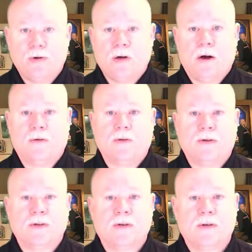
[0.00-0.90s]

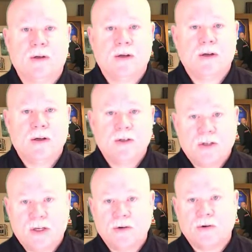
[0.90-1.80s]
Conference,
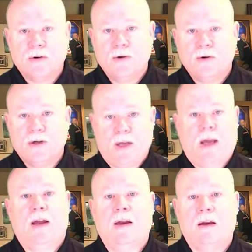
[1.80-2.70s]
Syncrude
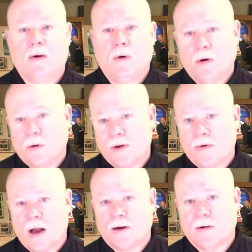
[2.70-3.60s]
Canada Oil
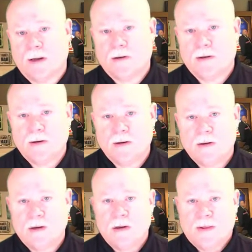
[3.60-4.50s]
Refinery,
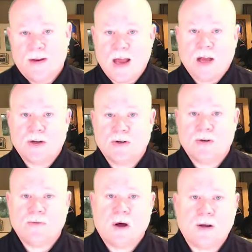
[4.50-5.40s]
the
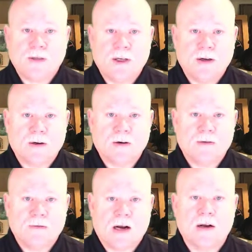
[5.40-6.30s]
National Volunteer
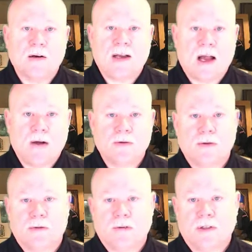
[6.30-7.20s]
Fire
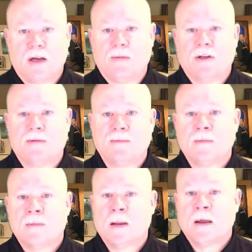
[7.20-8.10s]
Council Summit,
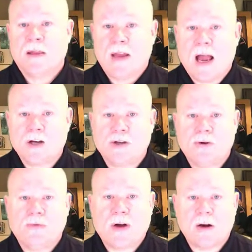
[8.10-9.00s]
the National
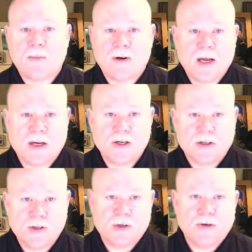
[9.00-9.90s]
Fire Protection
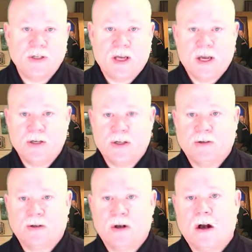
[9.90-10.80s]

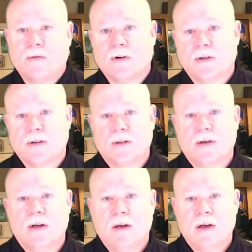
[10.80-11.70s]
Association Conference,
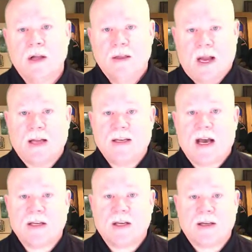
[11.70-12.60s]
the
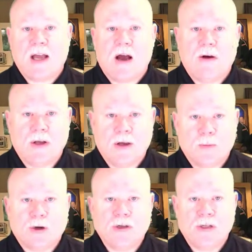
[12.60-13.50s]
Itasca County
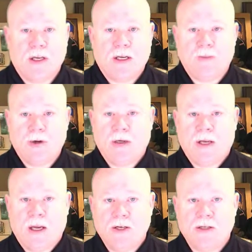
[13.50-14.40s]
Emergency
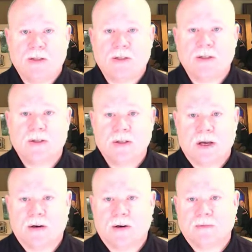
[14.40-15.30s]
Communications
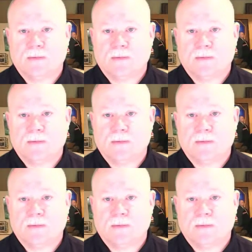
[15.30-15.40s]
Center,